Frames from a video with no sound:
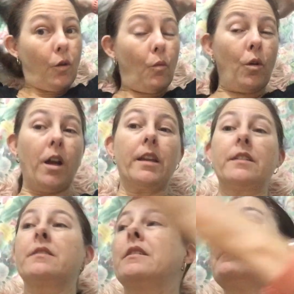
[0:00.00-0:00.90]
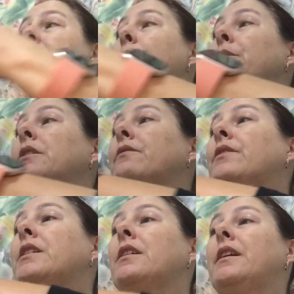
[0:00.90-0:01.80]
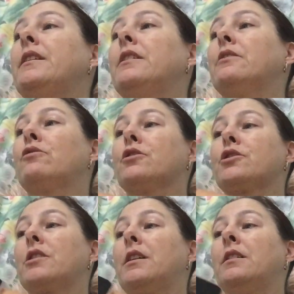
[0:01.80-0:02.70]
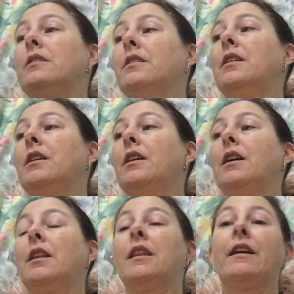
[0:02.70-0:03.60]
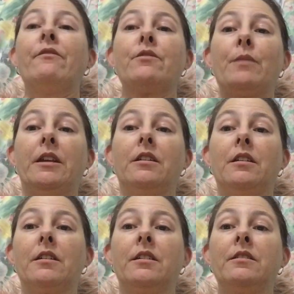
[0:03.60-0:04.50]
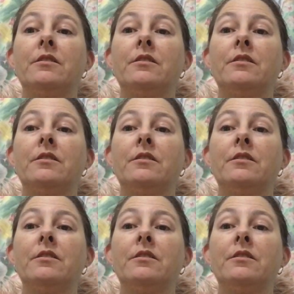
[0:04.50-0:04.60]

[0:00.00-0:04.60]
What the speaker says: why it is that Debbie of the Canadian Crocheter loves making it. It